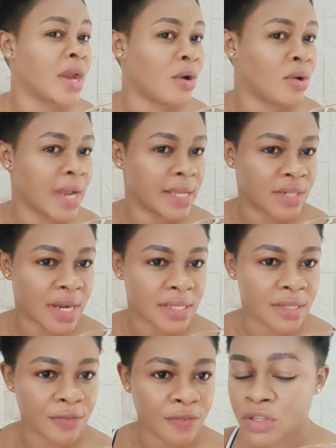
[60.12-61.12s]
very
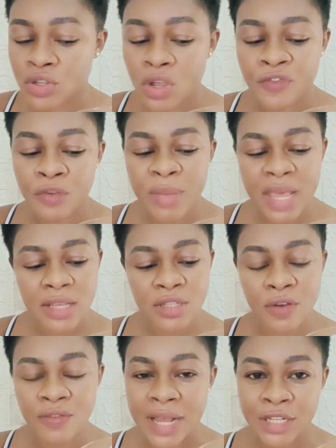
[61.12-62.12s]
unattractive. So if you make
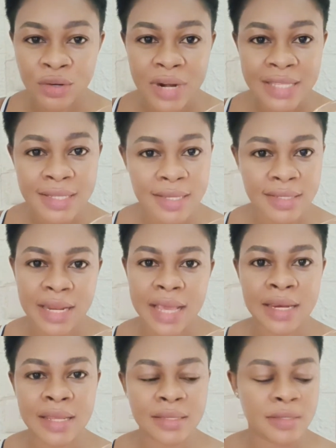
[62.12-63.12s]
use of natural things
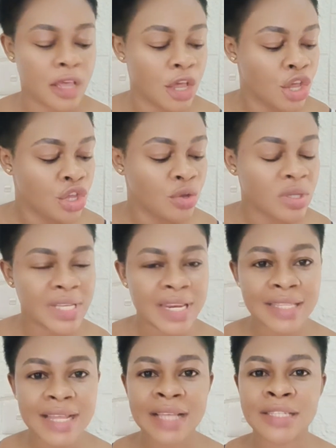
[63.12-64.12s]
like this,
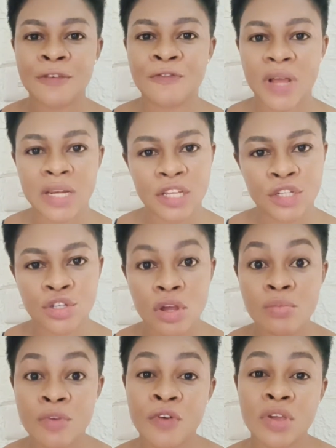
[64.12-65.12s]
using it as a
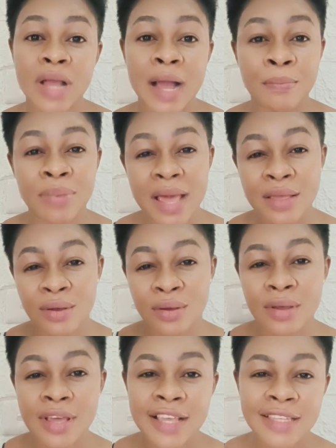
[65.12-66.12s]
foundation before you apply
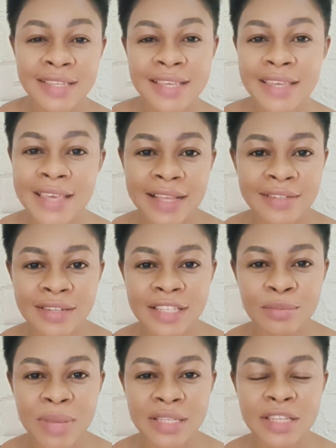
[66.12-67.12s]
your skincare
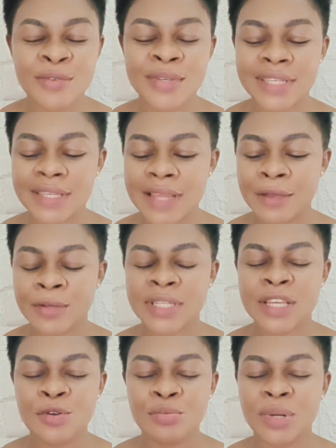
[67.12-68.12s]
treatments, you see that your
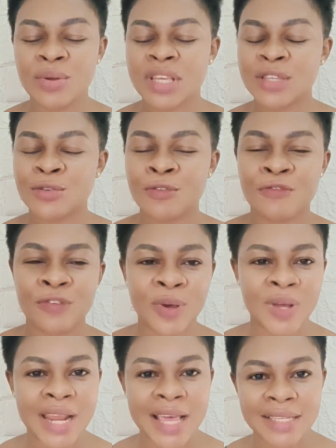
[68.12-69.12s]
skin will be looking so
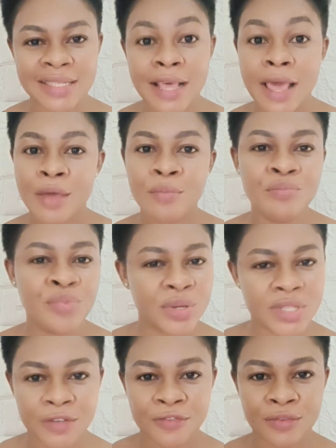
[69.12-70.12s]
flawless,
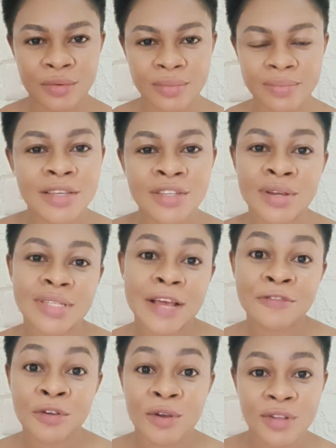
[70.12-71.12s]
beautiful. You just
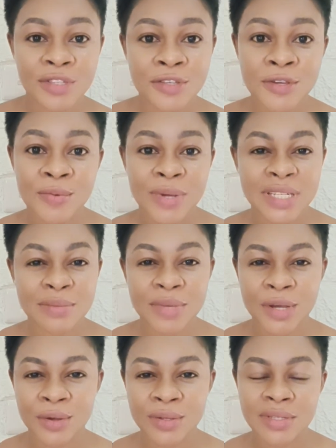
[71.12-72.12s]
have to continue washing,
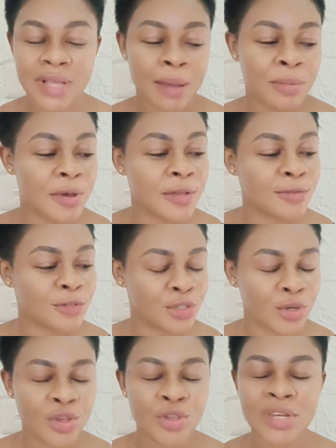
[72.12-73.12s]
because I'm going to
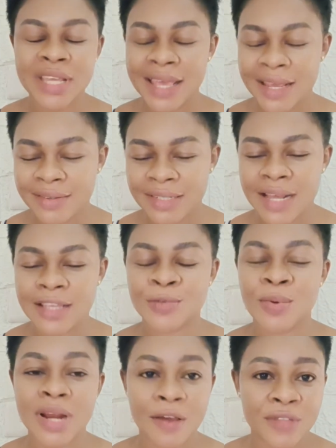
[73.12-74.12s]
show you the
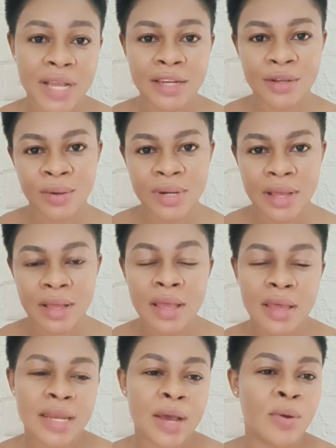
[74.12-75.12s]
ingredients one after the other
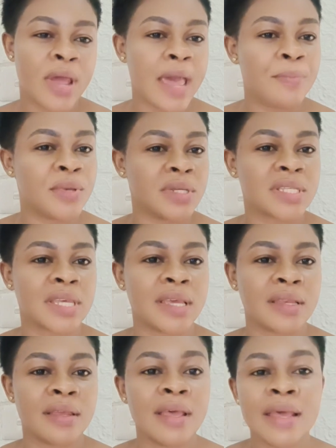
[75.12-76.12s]
that will help your
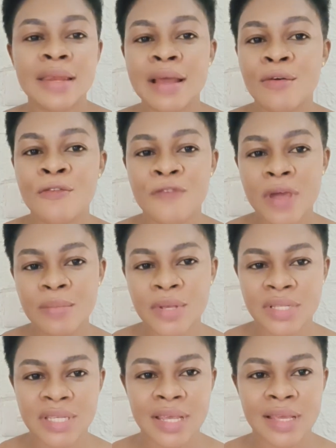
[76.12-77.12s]
skin, that will firm
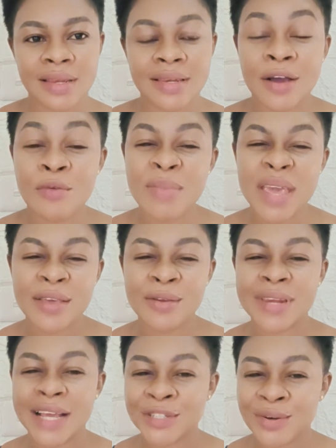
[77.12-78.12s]
your skin, that will make
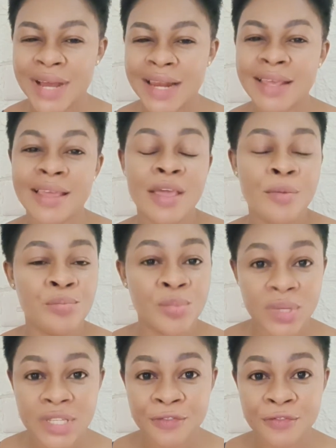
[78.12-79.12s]
you naturally
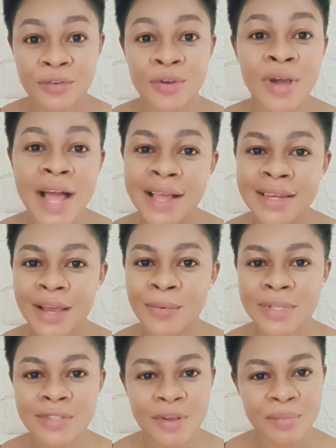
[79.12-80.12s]
beautiful. Go out there
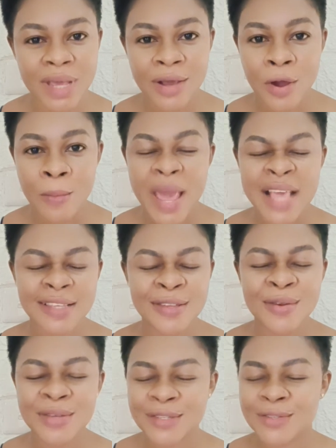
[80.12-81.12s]
with no makeup and
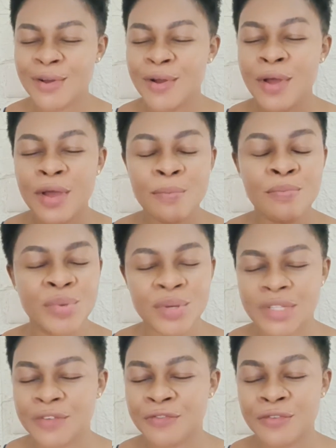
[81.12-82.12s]
it looks so
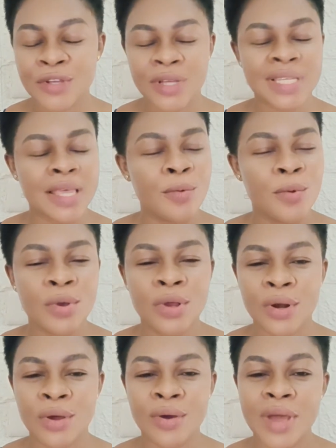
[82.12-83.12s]
beautiful. Your skin will
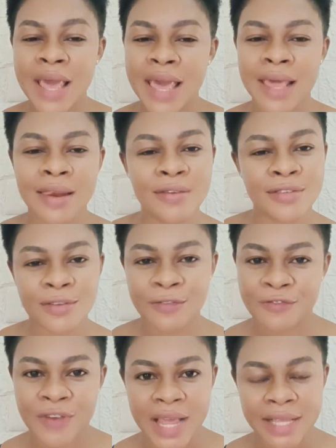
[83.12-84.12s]
glow and look
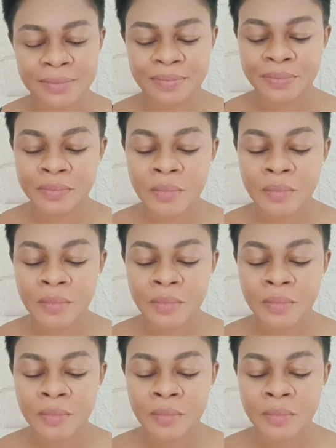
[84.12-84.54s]
so fine.